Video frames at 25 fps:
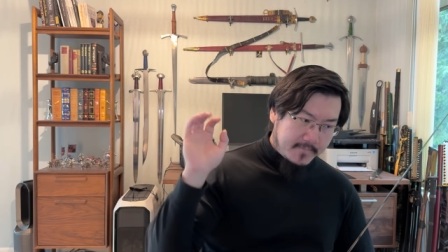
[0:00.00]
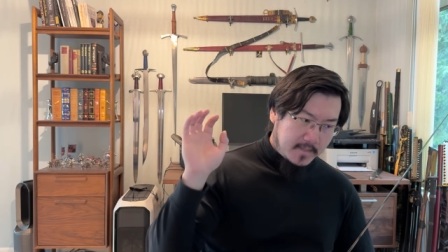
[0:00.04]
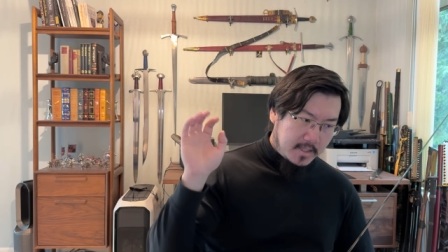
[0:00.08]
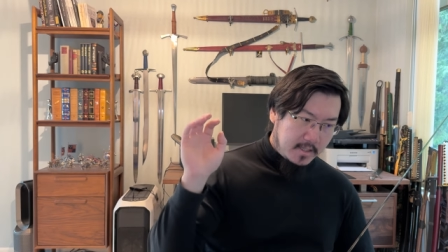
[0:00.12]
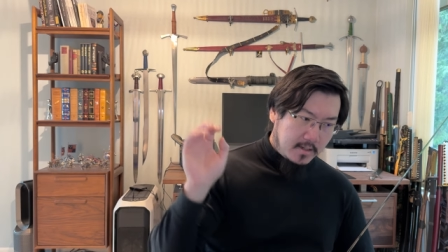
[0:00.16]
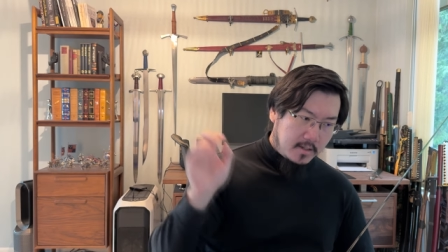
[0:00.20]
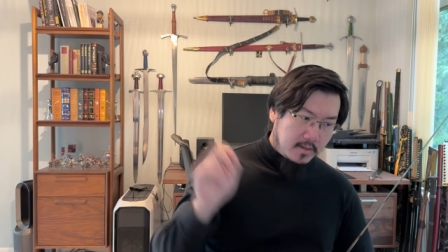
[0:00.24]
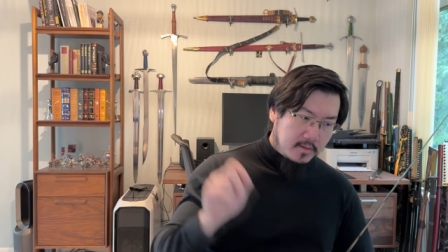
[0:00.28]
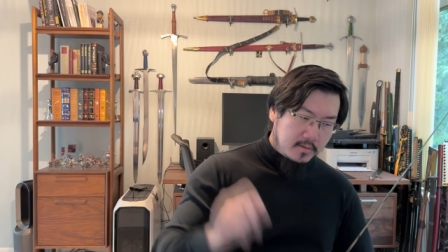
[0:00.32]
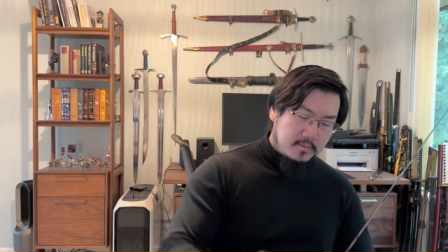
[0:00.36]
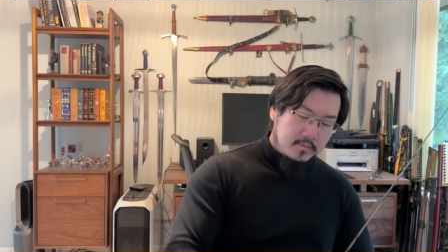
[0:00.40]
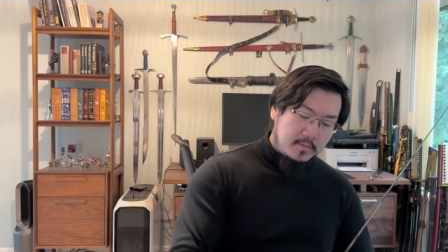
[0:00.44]

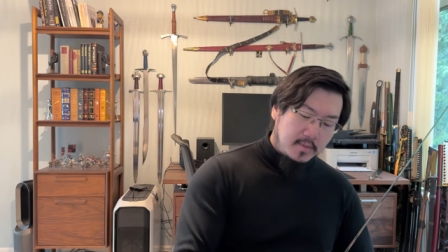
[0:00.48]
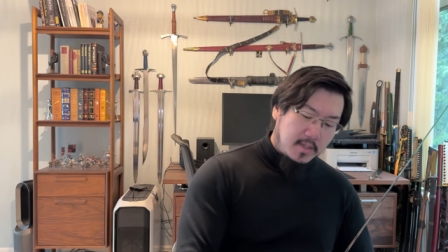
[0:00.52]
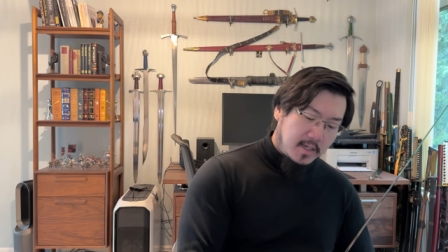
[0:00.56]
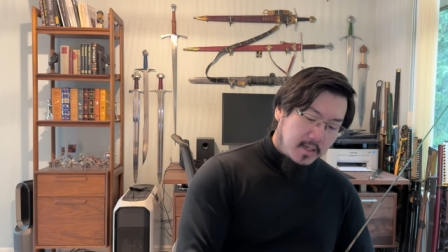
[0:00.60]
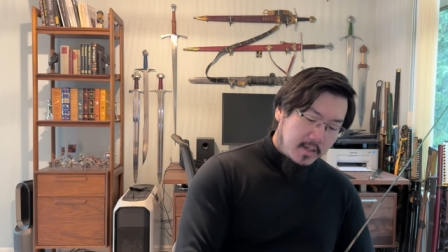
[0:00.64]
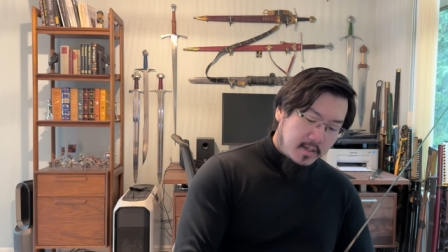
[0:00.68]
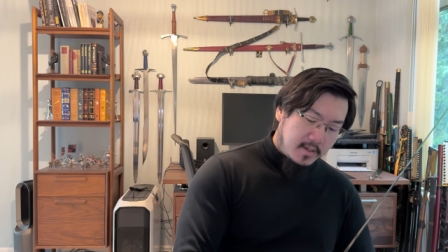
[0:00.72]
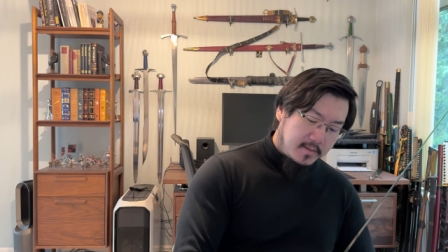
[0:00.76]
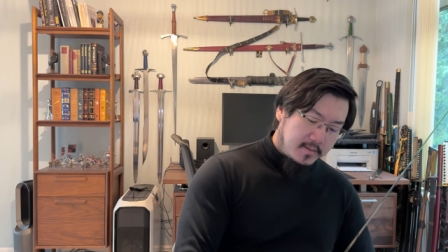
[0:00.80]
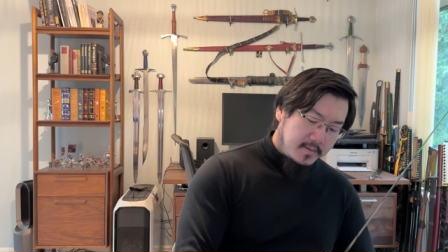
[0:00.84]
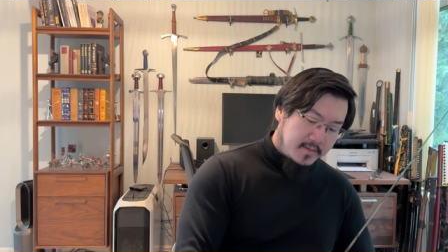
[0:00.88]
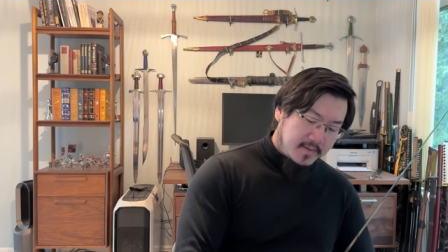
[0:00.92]
you know
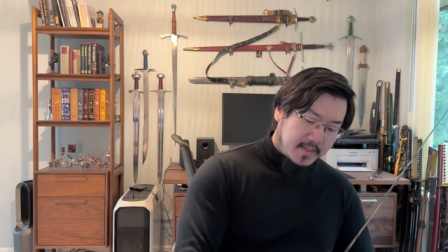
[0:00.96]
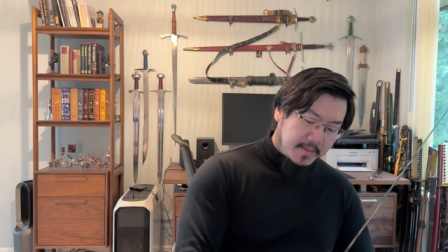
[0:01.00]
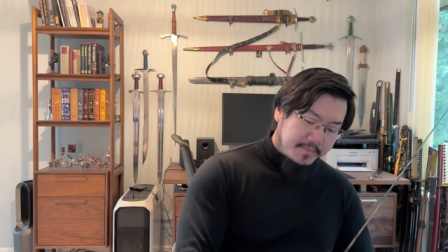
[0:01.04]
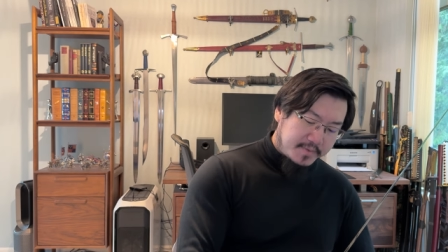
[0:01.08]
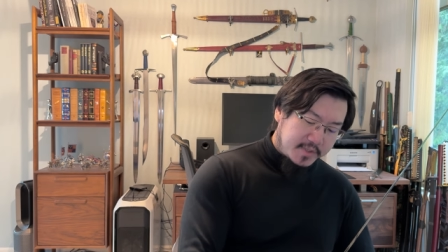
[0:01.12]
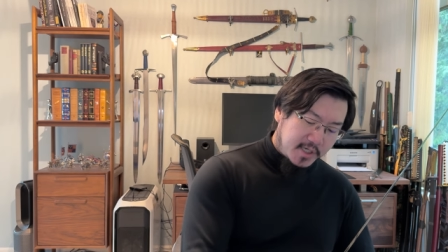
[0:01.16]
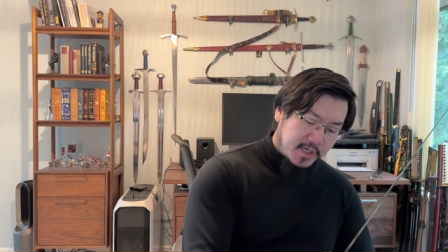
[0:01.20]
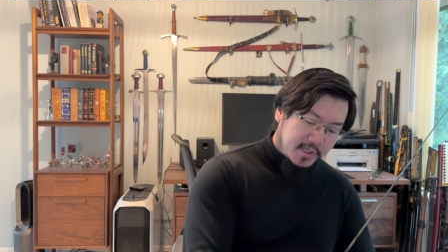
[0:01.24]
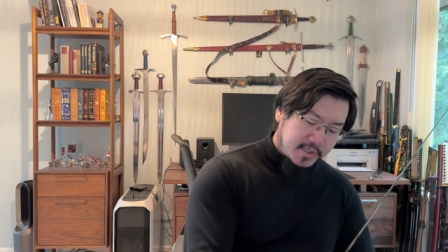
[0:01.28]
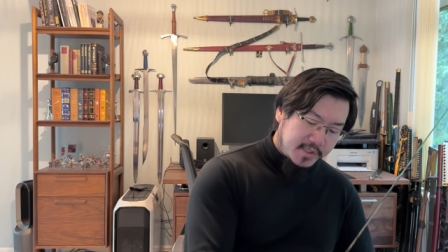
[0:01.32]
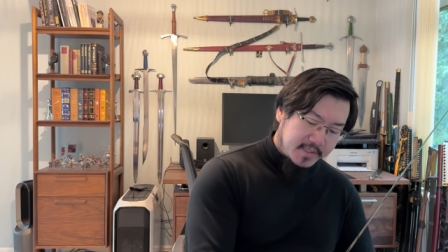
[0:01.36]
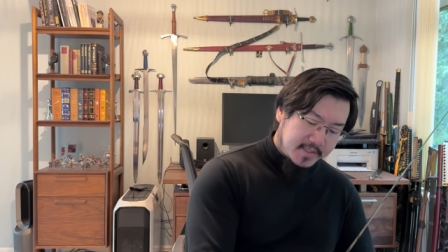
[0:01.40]
uh,
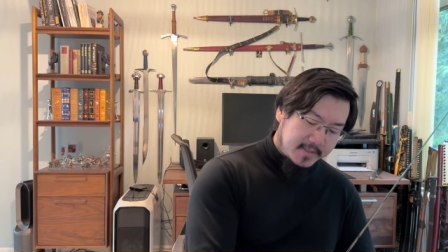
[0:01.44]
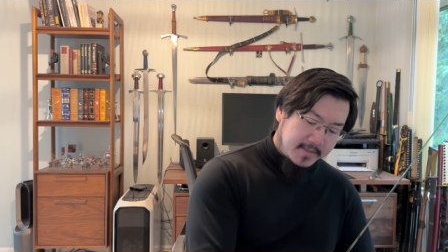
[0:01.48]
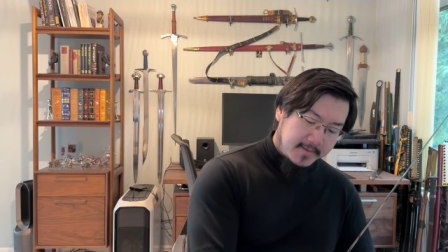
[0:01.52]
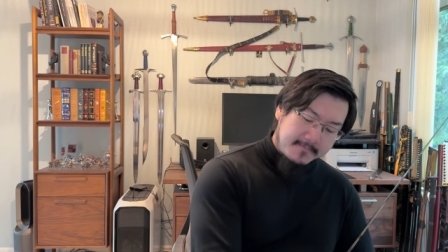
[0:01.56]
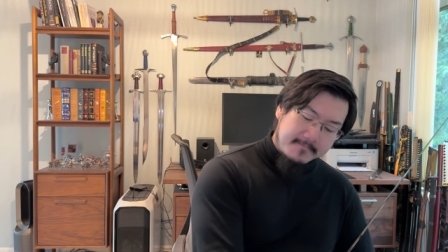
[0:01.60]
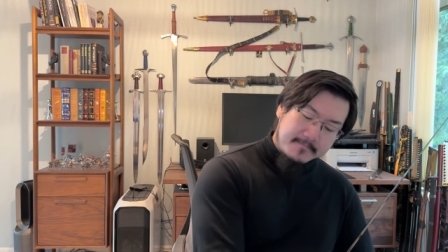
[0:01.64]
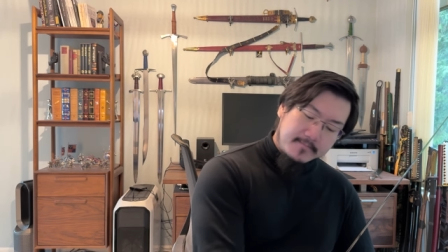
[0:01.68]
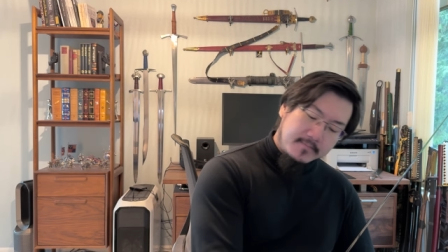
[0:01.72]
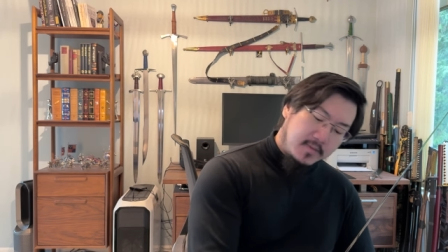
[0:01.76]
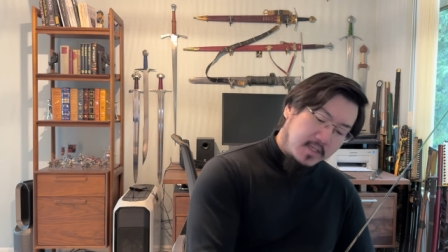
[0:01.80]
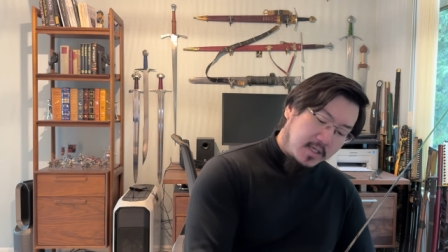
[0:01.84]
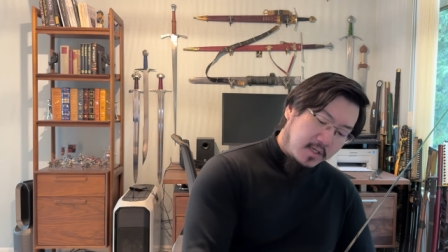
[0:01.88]
subjects
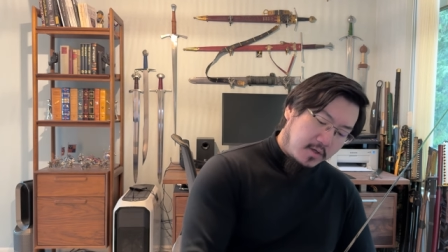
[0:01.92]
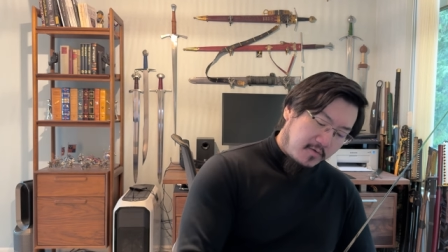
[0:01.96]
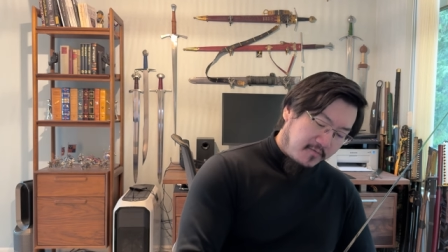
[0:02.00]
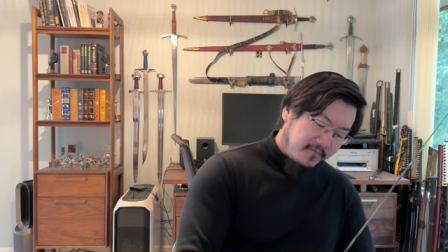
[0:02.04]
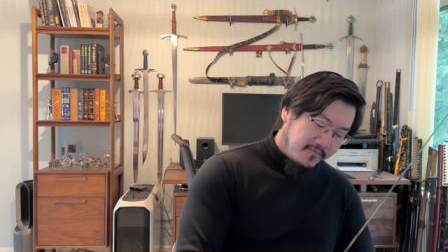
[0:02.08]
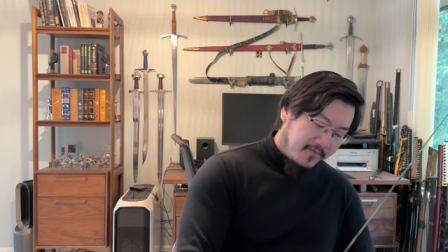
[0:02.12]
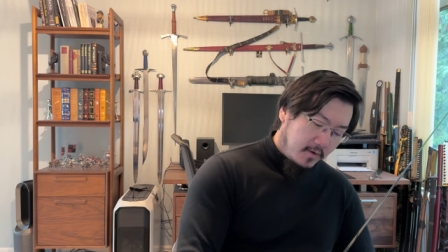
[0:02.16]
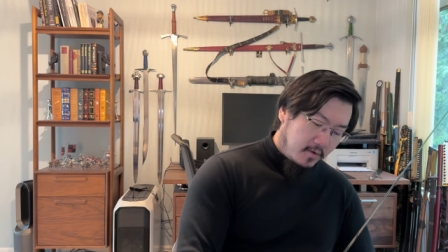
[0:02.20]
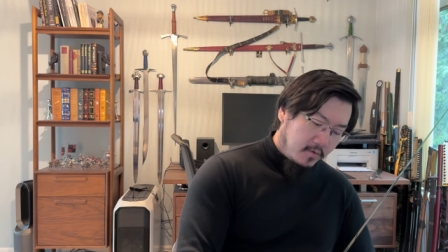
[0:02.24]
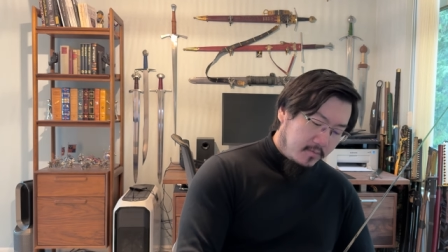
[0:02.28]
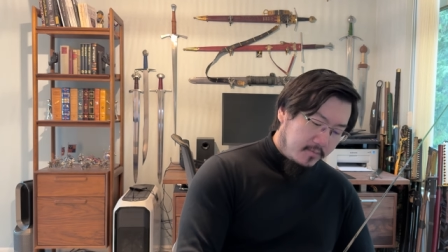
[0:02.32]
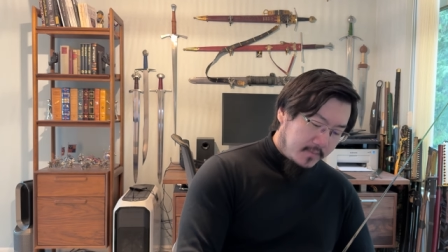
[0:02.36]
in your
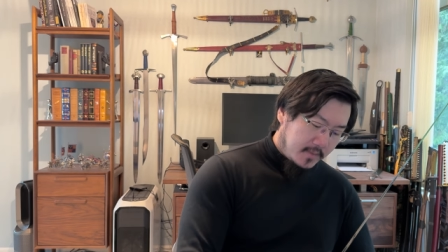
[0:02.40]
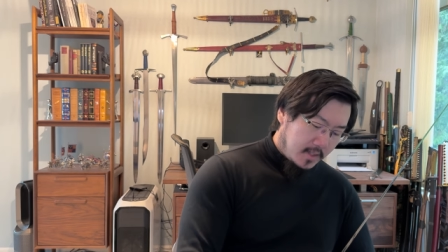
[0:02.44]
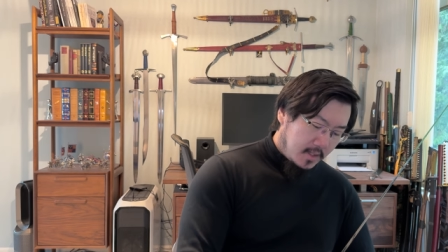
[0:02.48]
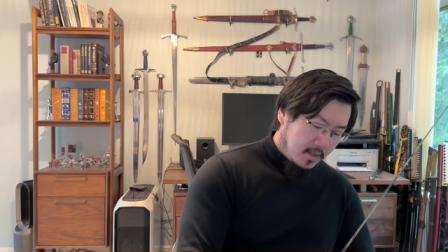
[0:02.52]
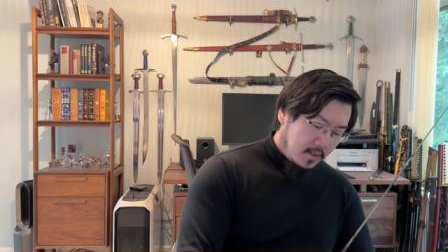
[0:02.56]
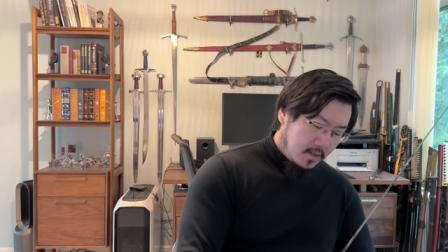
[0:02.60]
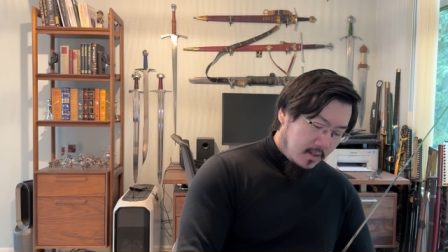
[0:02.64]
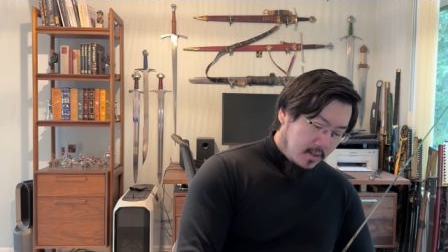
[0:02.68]
film,